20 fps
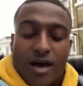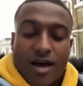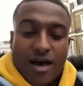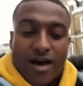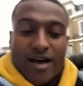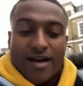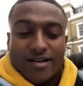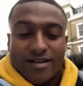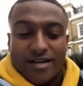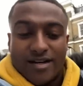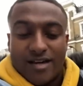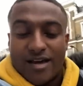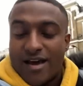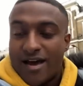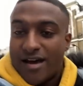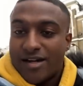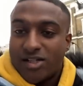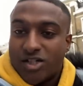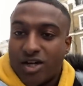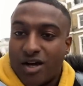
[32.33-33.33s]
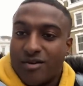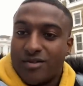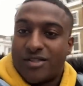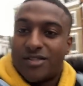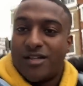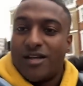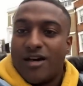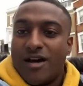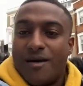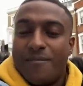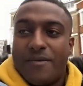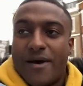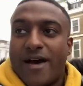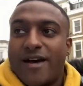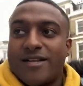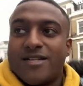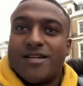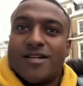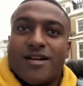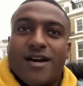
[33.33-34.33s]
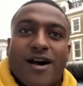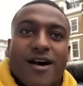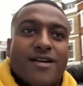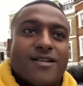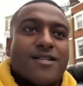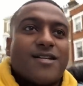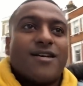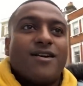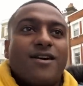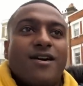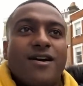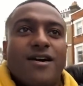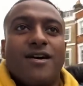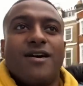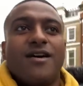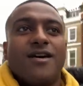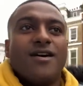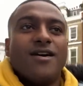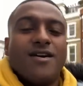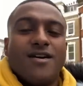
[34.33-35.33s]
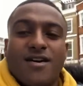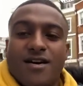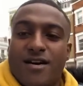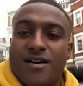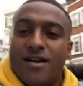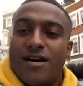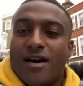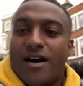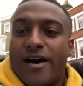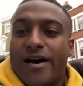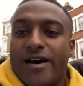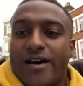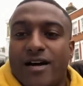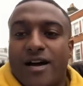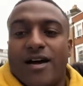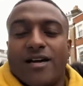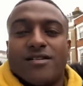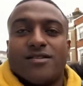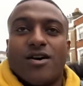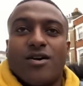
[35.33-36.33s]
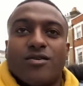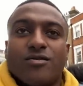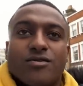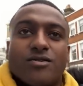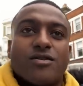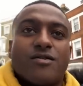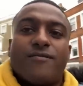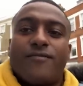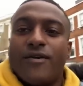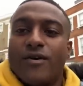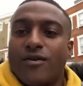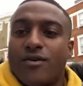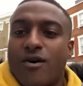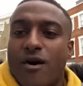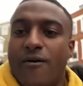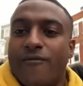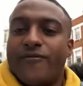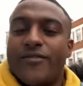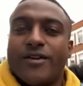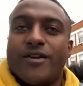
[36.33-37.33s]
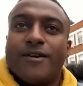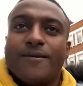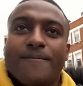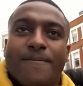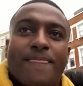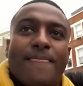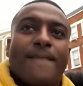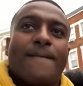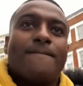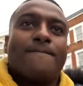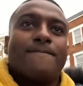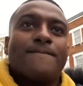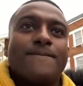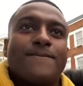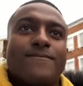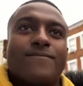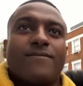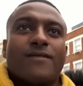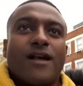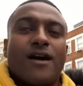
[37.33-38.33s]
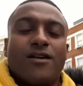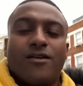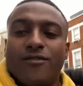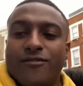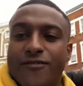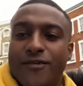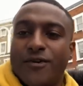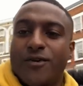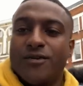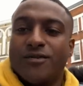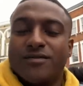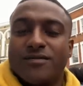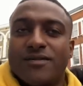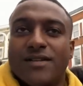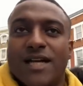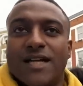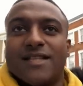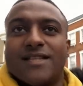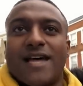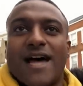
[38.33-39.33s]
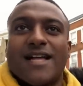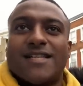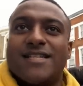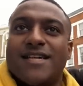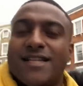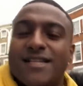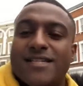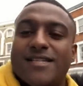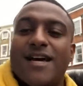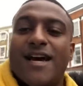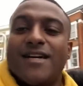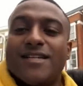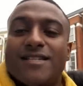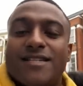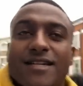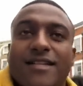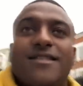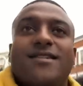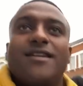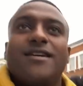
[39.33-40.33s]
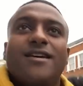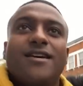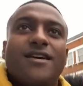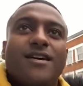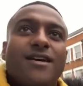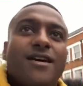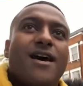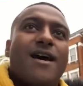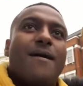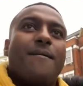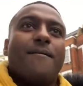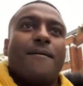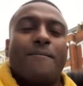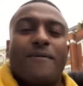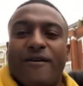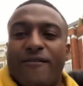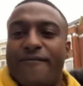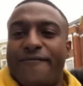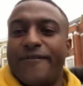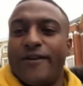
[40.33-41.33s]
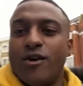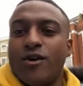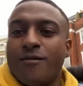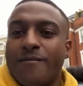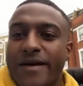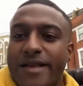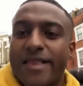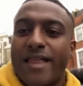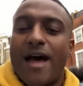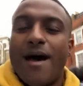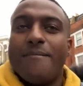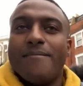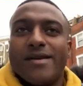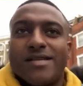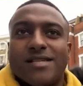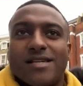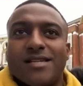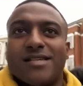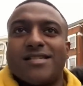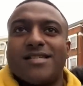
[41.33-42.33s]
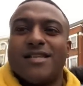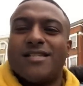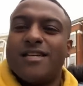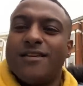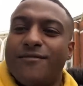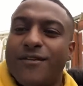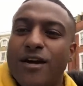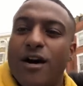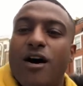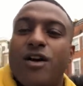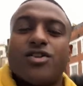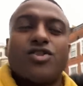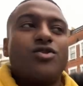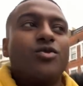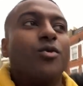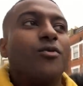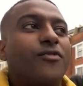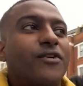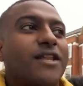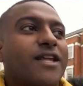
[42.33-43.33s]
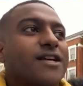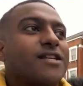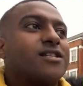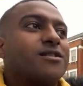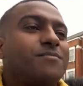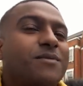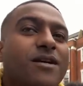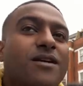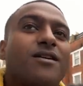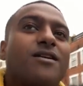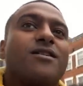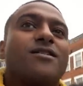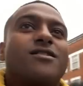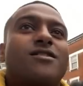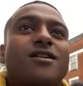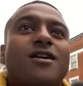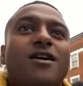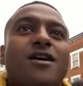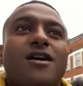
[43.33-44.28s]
And yeah, Chelsea are back tonight. I, I don't feel confident. I don't feel that excited. I'm a bit fuming that I'm missing City v Arsenal for this because